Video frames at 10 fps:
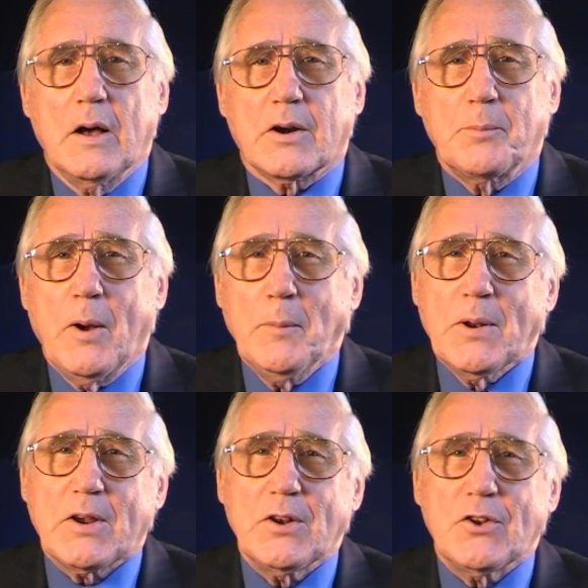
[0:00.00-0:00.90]

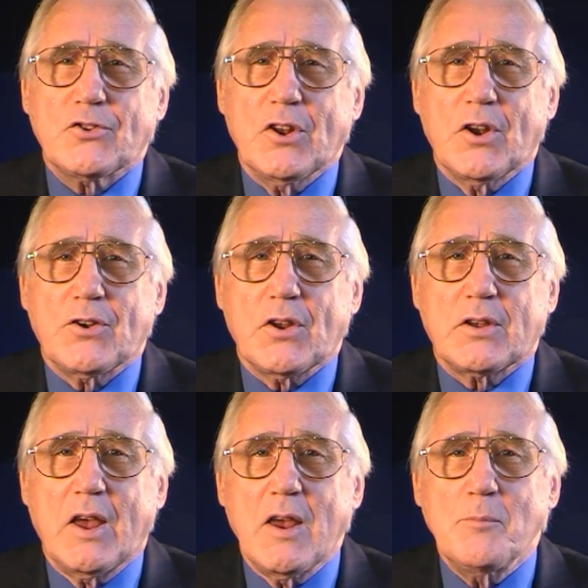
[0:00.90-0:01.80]
Republican Senator
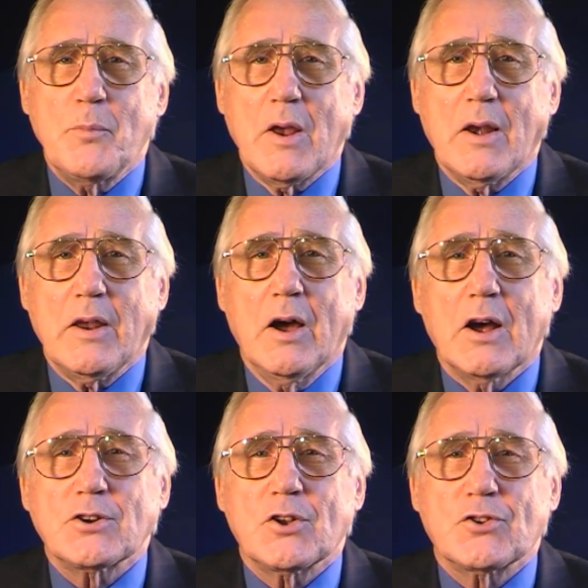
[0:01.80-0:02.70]
Kay Bailey
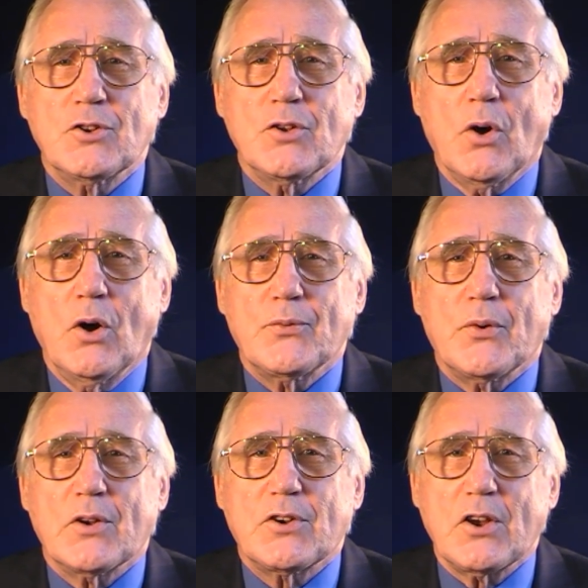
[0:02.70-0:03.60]
Hutchison
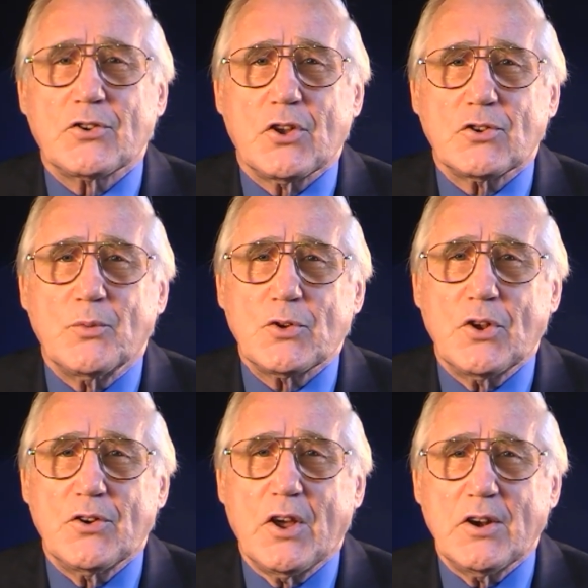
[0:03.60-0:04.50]
of Texas was
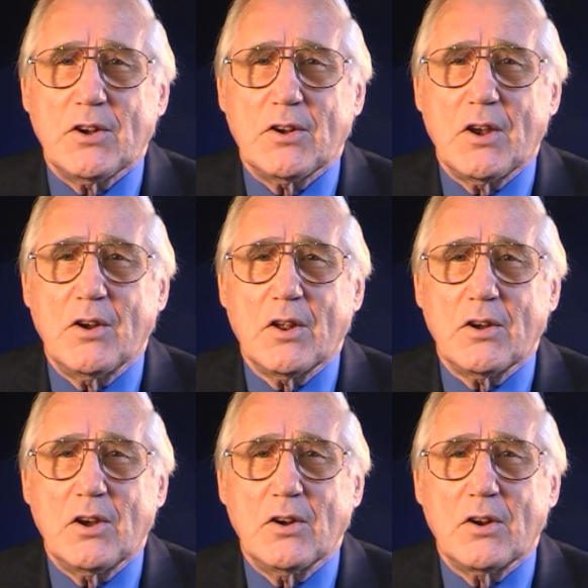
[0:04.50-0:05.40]
indicted in
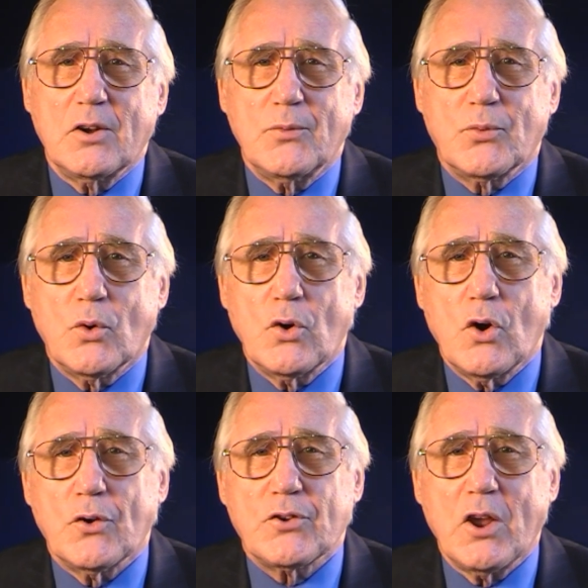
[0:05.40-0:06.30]
1994
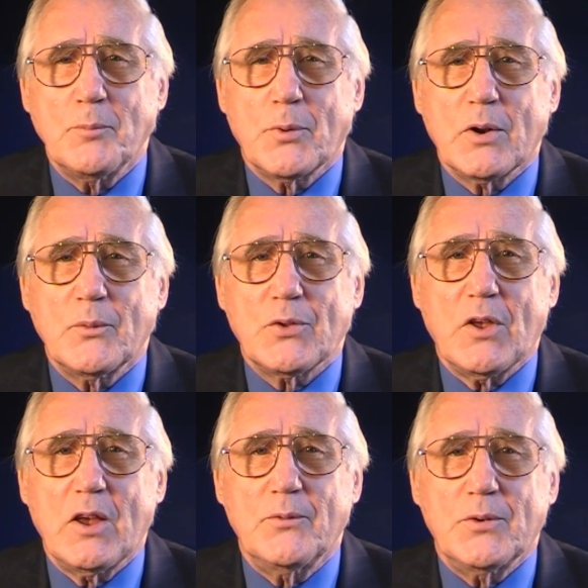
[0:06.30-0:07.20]
on tampering
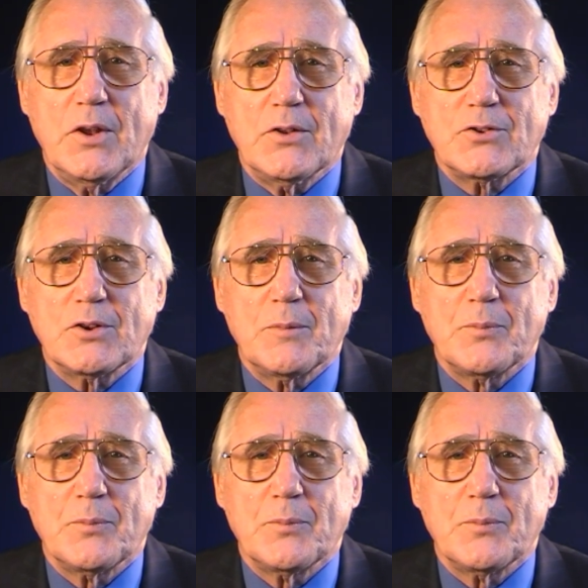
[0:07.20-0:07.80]
with evidence.